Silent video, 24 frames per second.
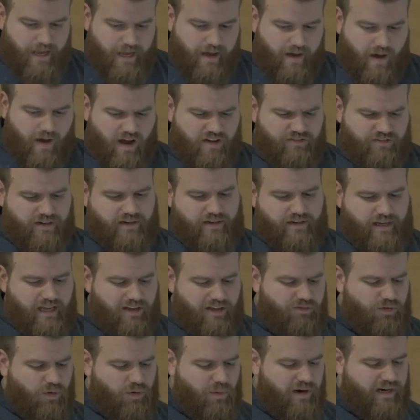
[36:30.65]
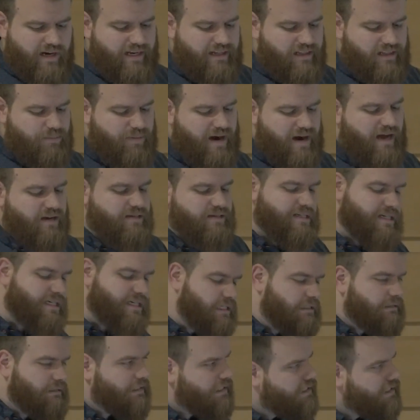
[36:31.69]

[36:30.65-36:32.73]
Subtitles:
However, if we're working in the browser,